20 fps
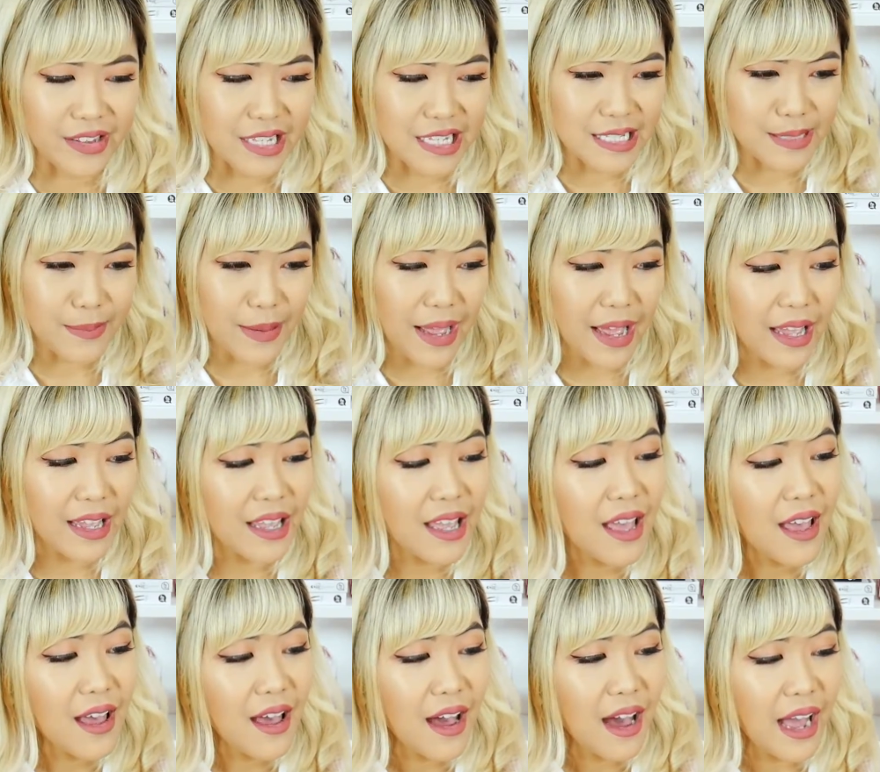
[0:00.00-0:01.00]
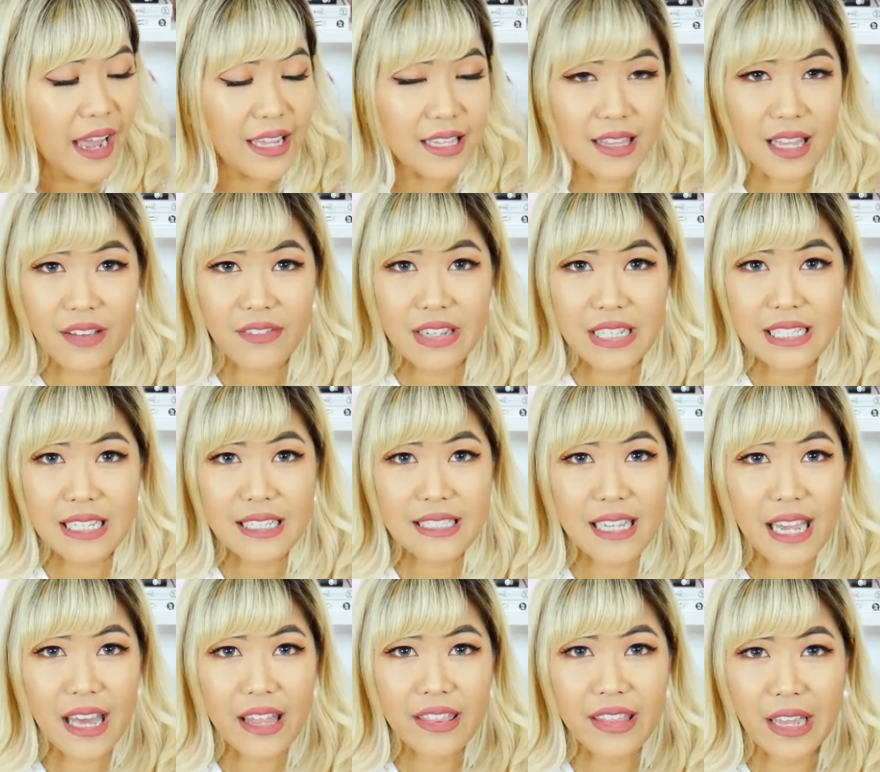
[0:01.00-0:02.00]
this bag. I love it to
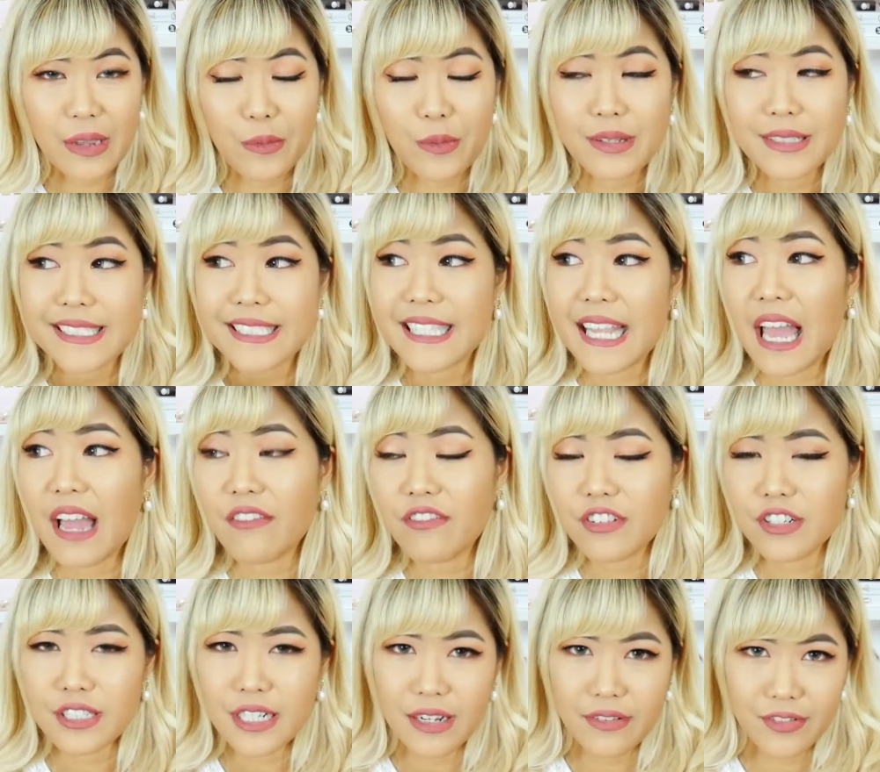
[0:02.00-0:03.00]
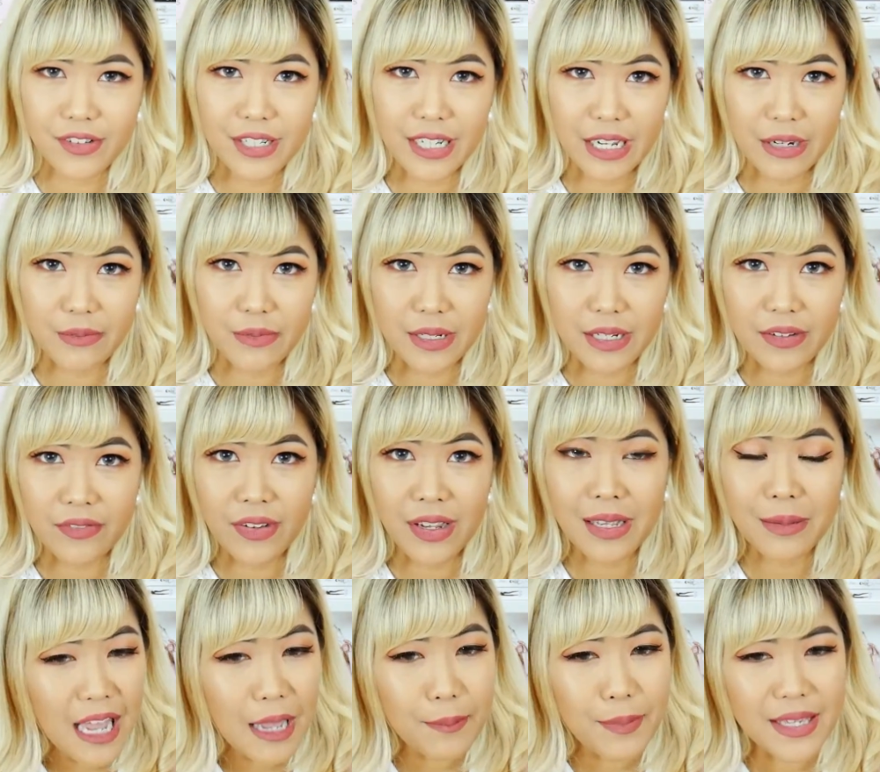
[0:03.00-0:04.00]
death. I will never ever get rid of
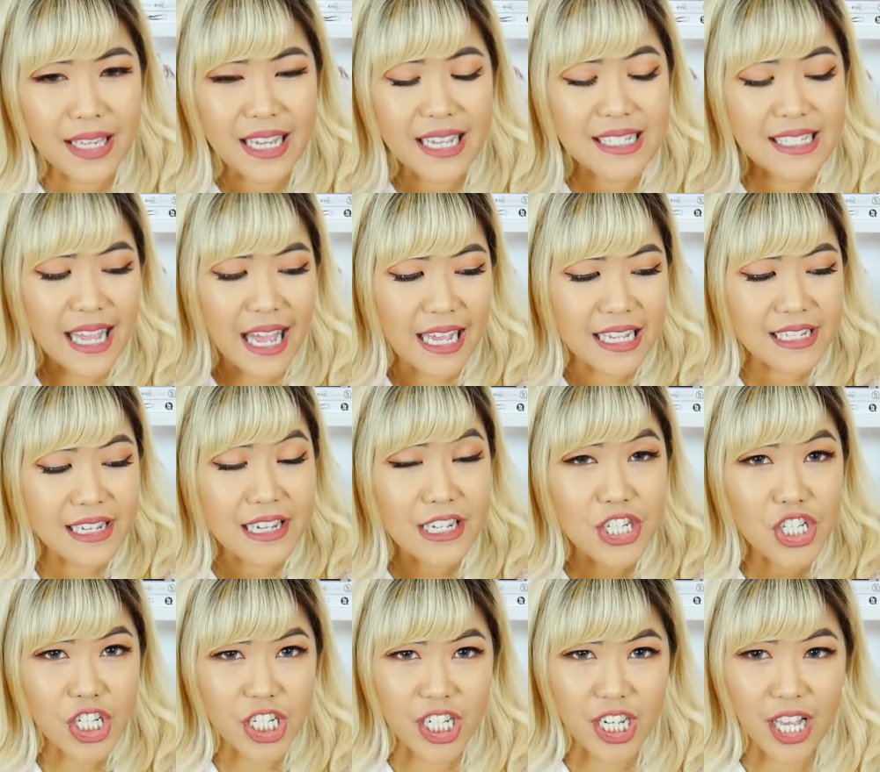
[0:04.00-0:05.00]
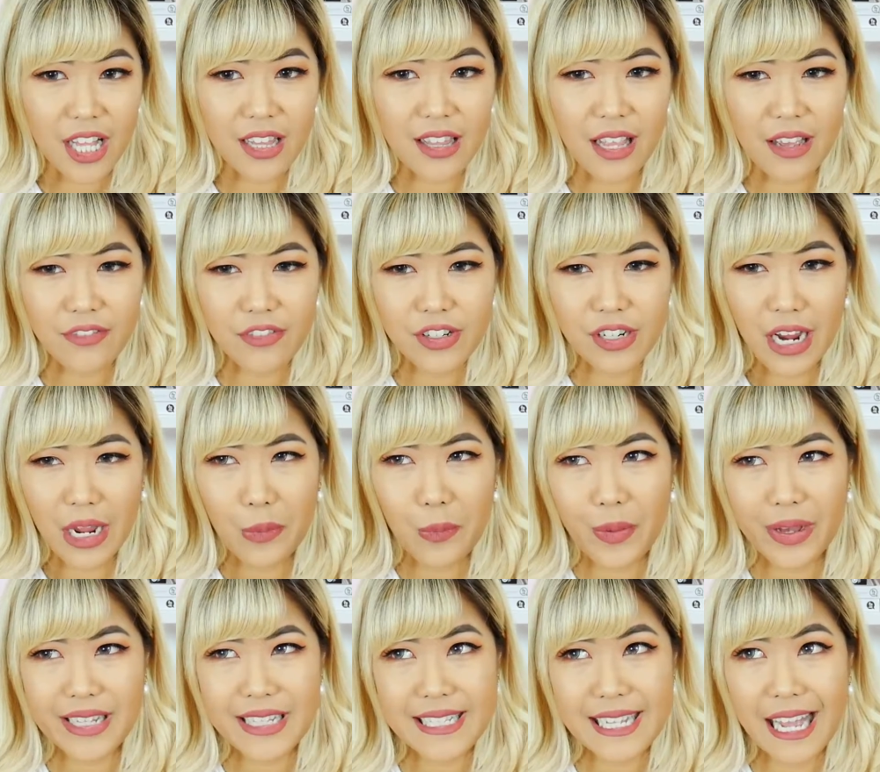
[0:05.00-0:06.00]
it because as a Chanel lover, I
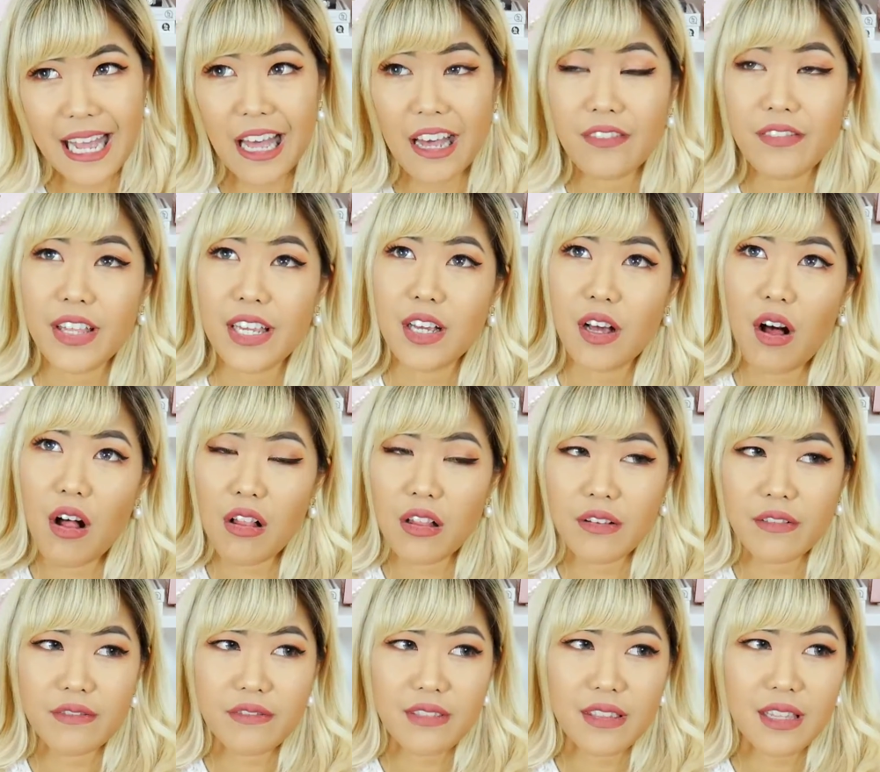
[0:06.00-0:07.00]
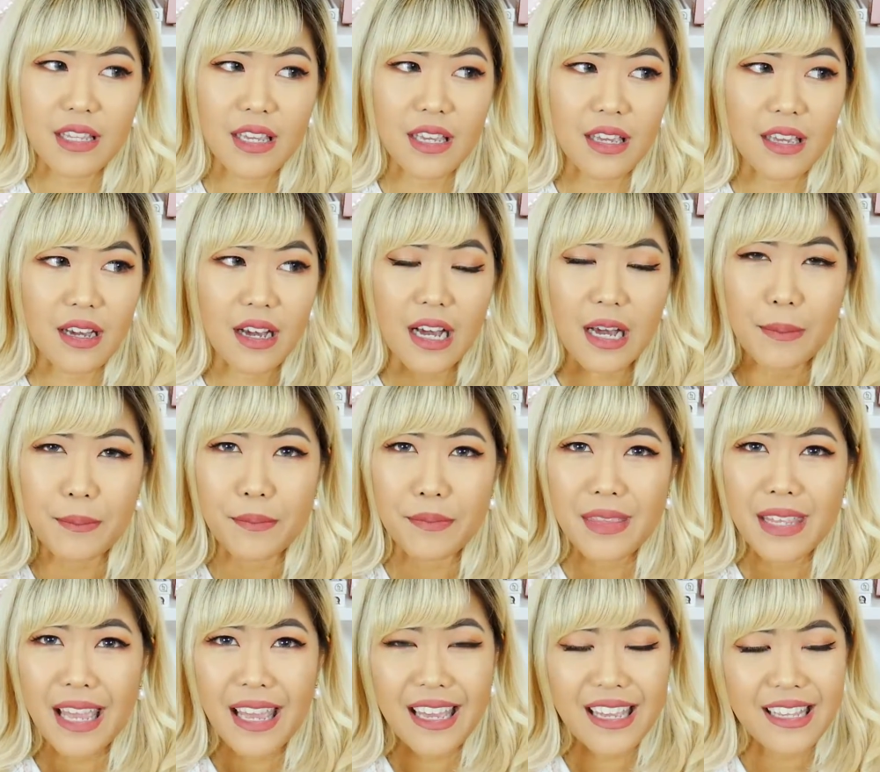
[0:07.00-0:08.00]
want to have like all of the
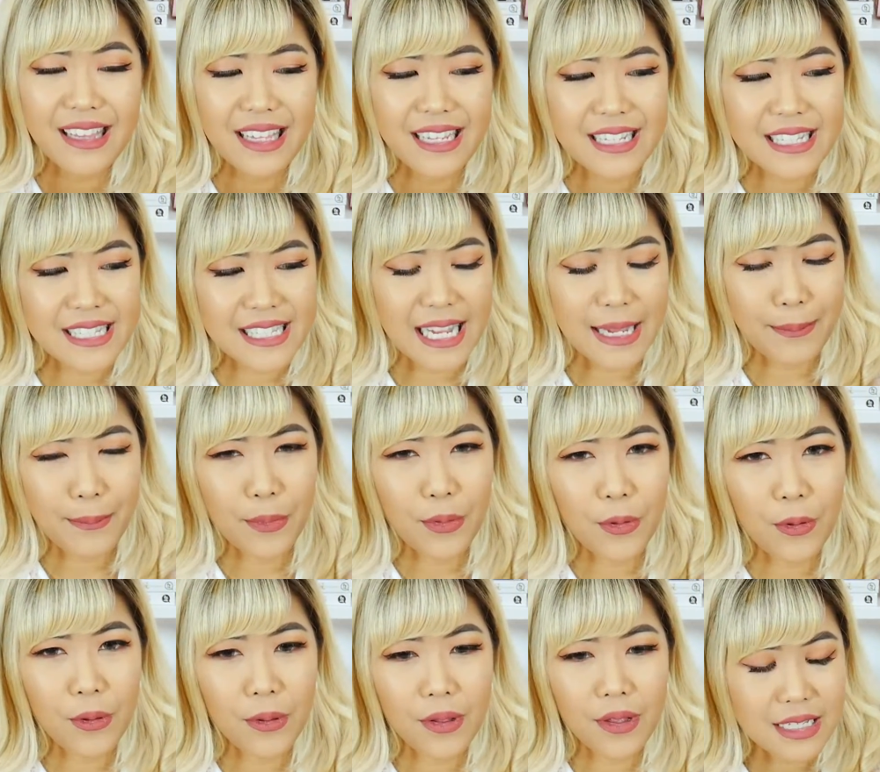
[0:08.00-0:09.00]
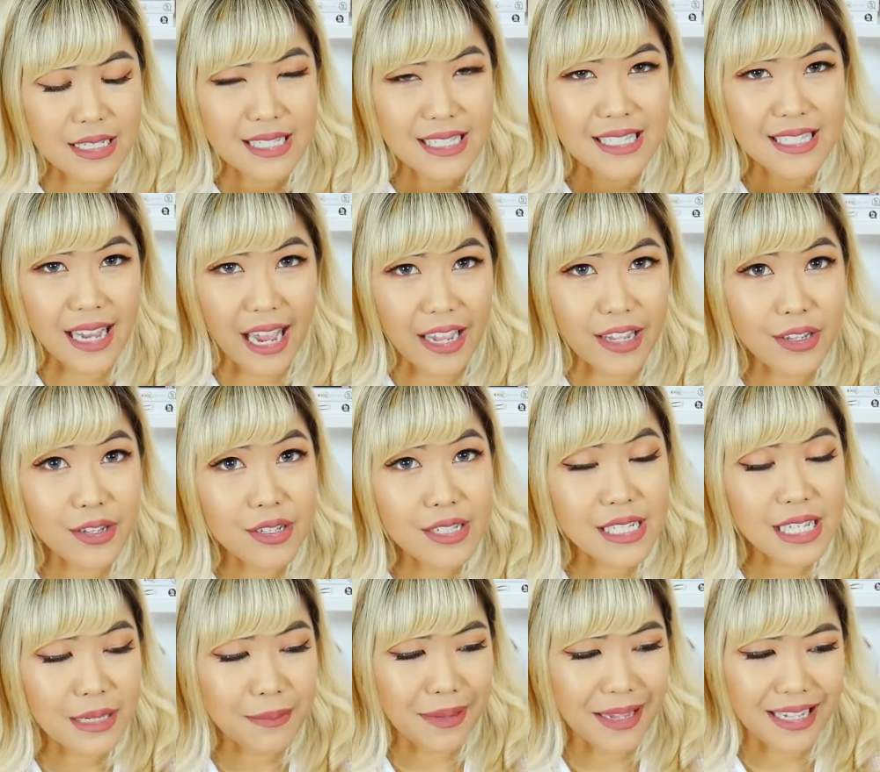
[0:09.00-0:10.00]
like staple styles
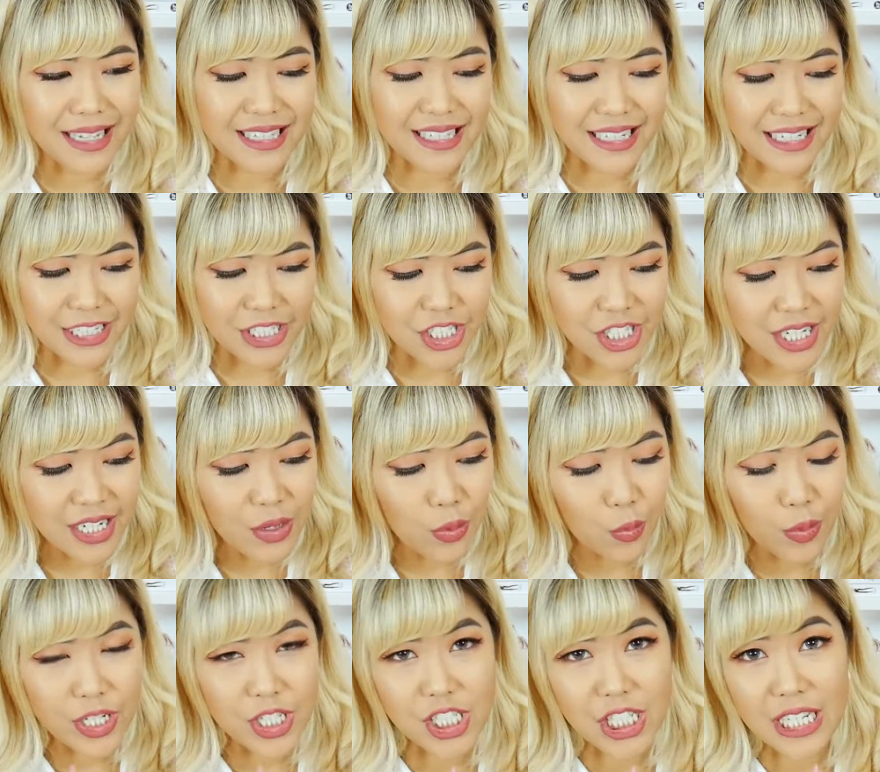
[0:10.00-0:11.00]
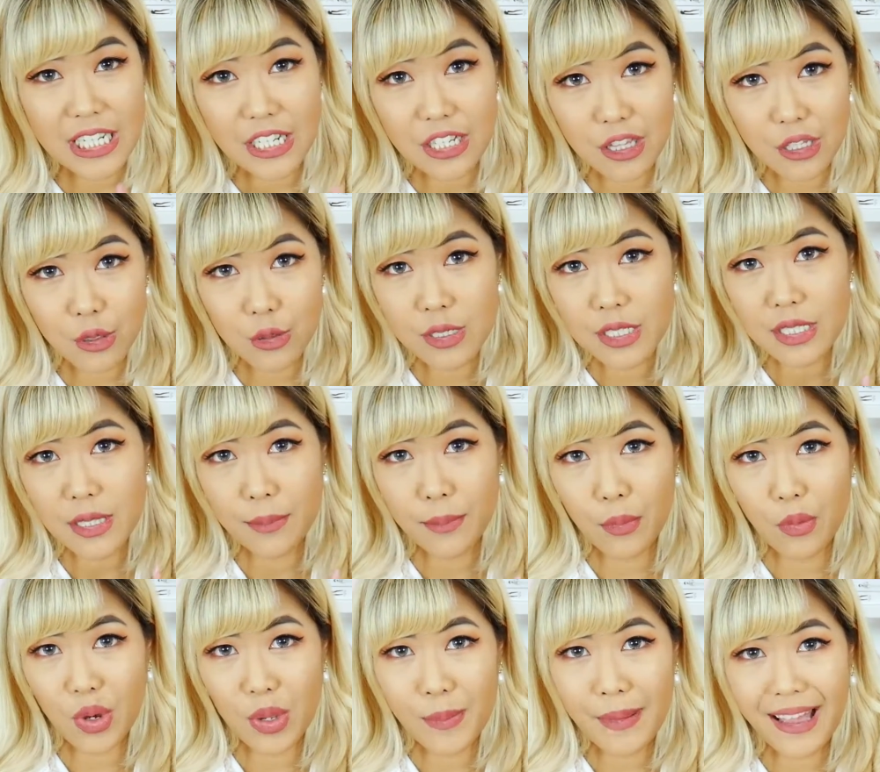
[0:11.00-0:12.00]
in my collection, which includes the
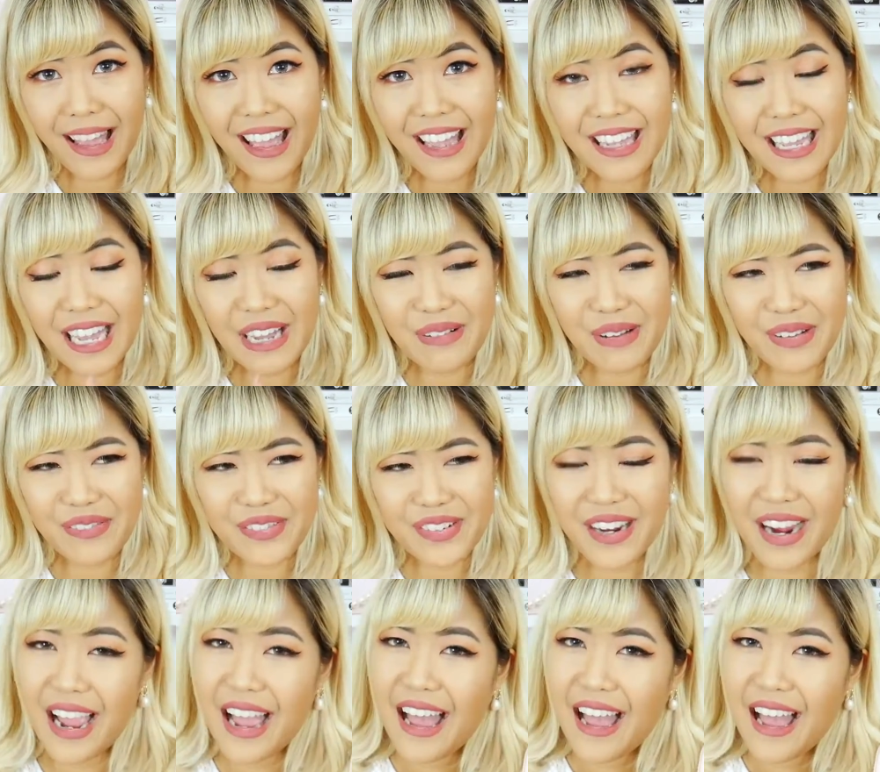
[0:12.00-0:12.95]
boy bag. However,